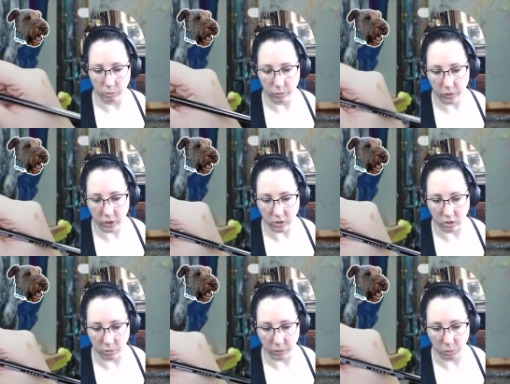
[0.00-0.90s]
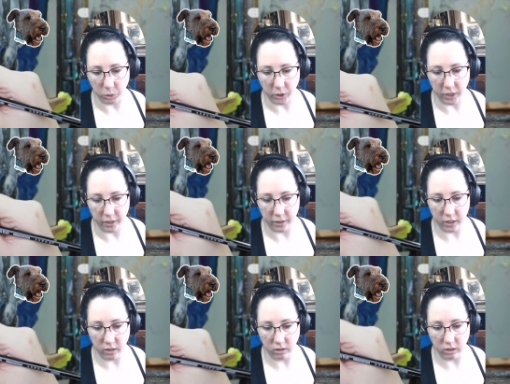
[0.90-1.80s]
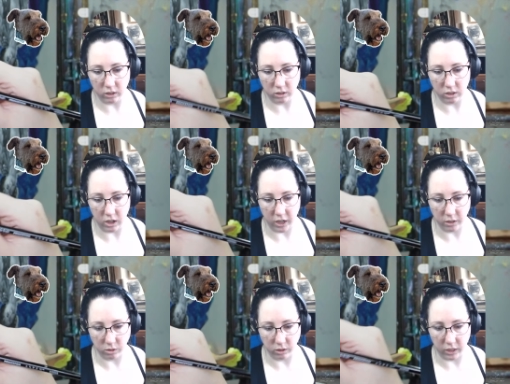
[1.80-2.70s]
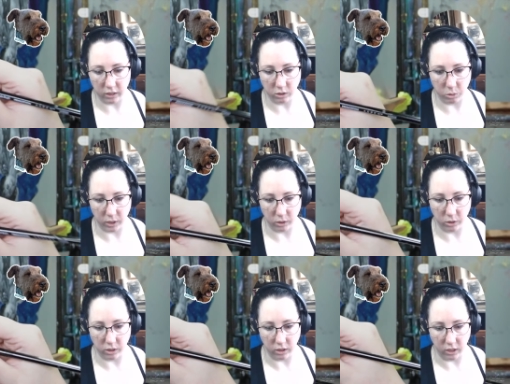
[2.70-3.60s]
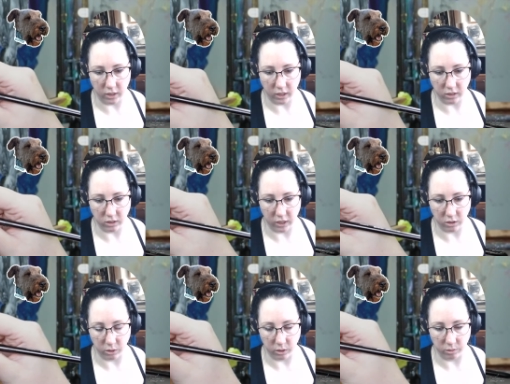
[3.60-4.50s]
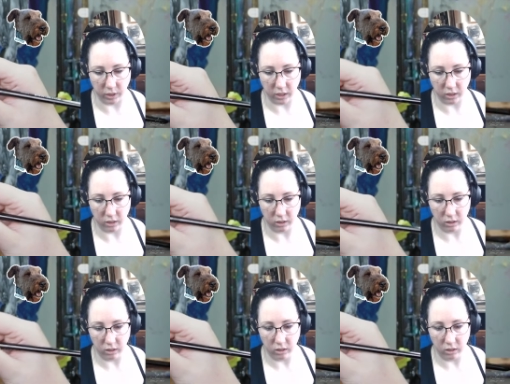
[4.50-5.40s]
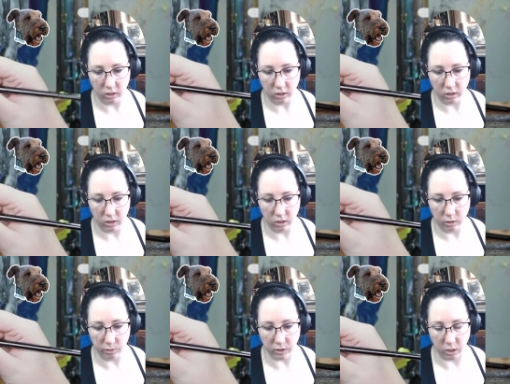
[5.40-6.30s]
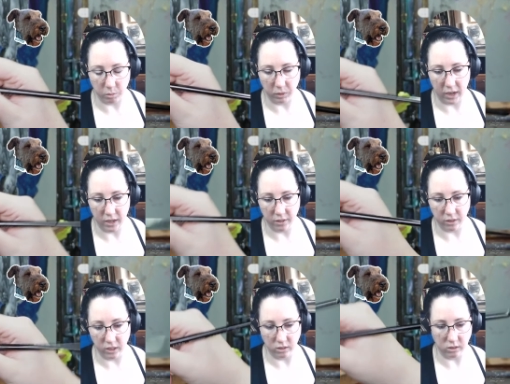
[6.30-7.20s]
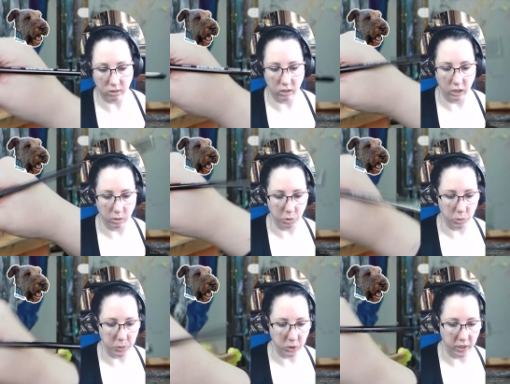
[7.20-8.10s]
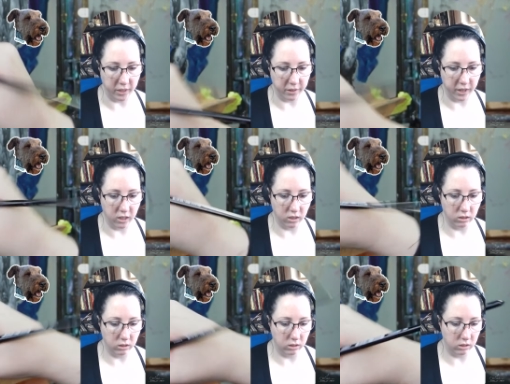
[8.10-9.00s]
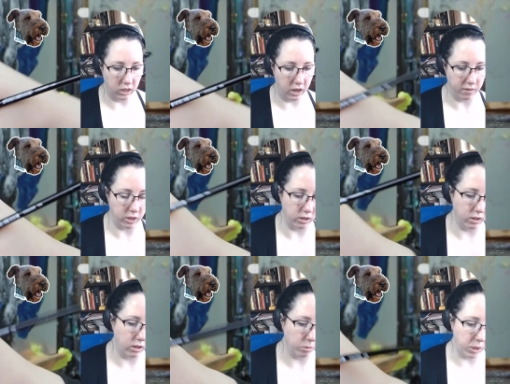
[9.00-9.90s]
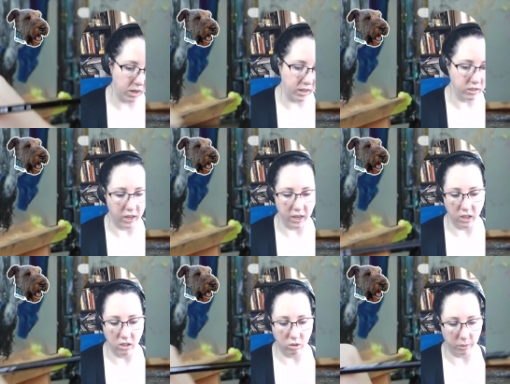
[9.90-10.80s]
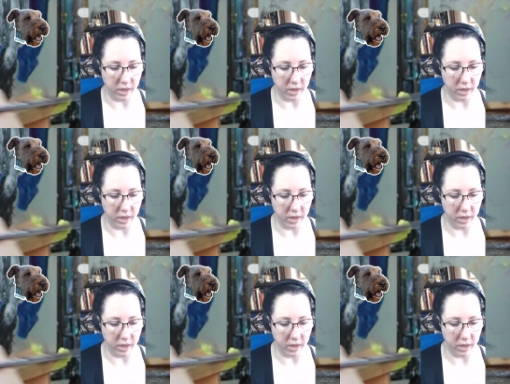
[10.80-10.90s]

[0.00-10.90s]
because it's a real bushy area. The city council there is quite good in that they say sort of like, for some land that's in a more bushy area, even though you're buying, say, 3